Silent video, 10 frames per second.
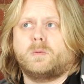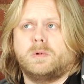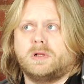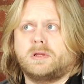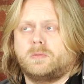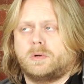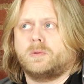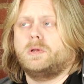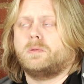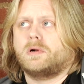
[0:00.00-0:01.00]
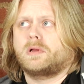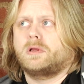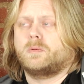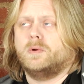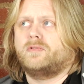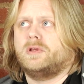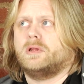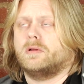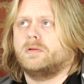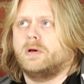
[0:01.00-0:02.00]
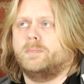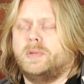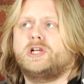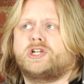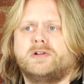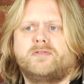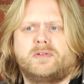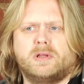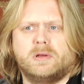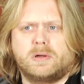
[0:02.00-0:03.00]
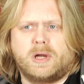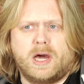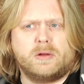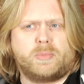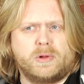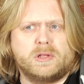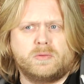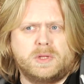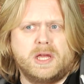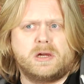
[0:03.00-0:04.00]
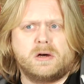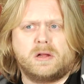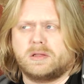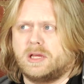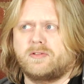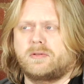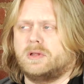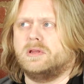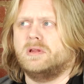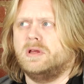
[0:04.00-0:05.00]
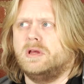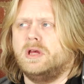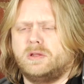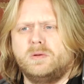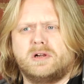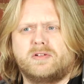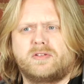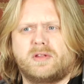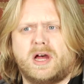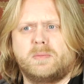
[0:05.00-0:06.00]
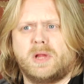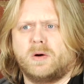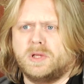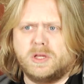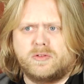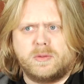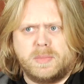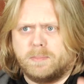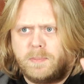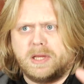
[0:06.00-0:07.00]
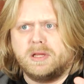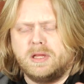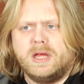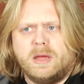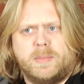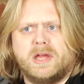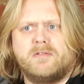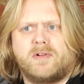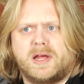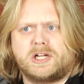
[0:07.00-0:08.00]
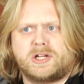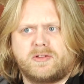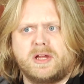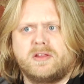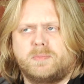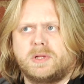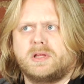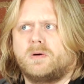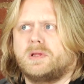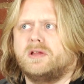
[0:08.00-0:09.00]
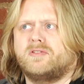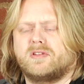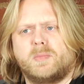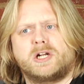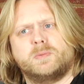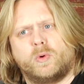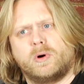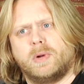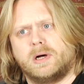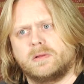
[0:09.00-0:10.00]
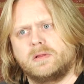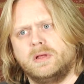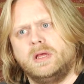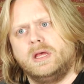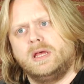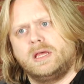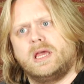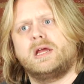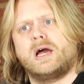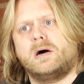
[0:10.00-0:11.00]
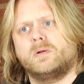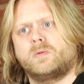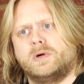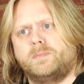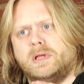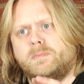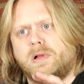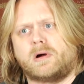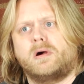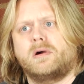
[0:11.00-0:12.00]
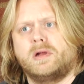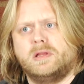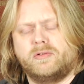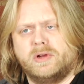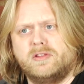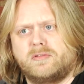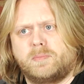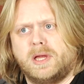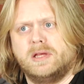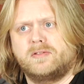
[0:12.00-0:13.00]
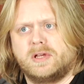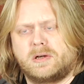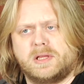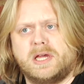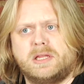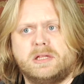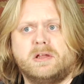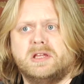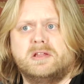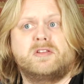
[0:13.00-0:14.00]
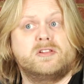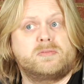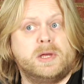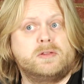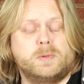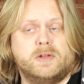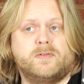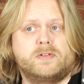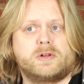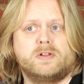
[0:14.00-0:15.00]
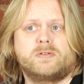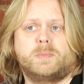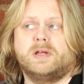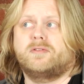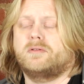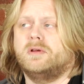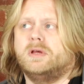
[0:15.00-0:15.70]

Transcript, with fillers: world where we work, we've seen a, a, big shift in the kind of products we take on just in two years' time now. We used to be big, big flash sites, but nowadays it's much more about getting out where people are in the real space and connecting the digital space with the physical space.